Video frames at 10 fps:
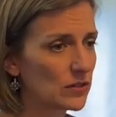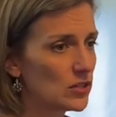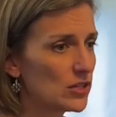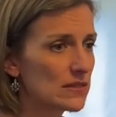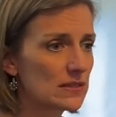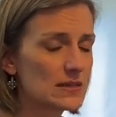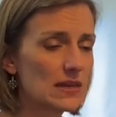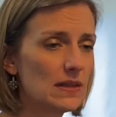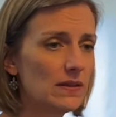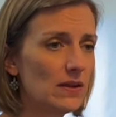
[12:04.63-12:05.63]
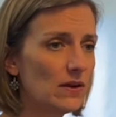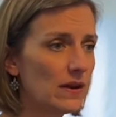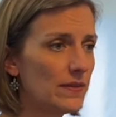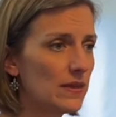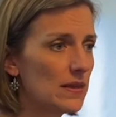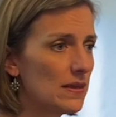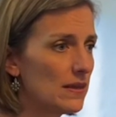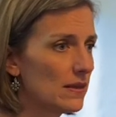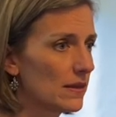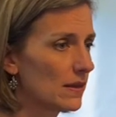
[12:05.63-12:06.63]
just sitting there on the key
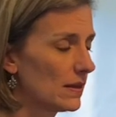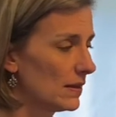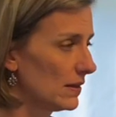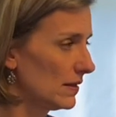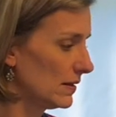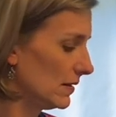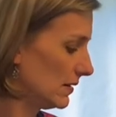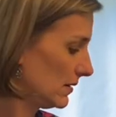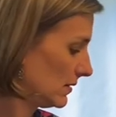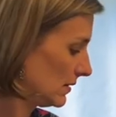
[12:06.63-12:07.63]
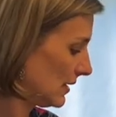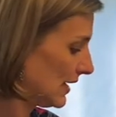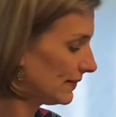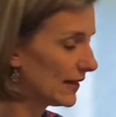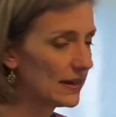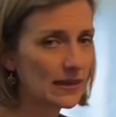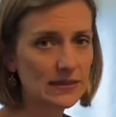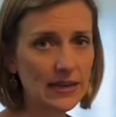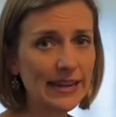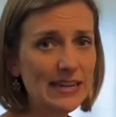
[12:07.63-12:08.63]
and letting a
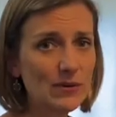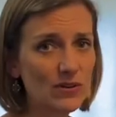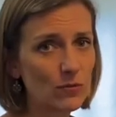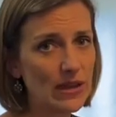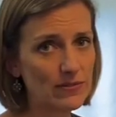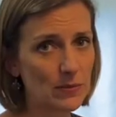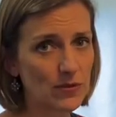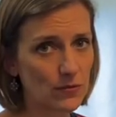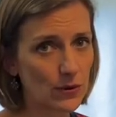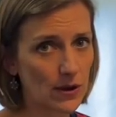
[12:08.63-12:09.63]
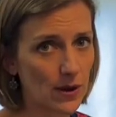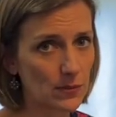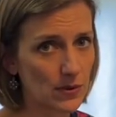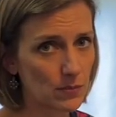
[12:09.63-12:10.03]
tiny bit of weight from the forearm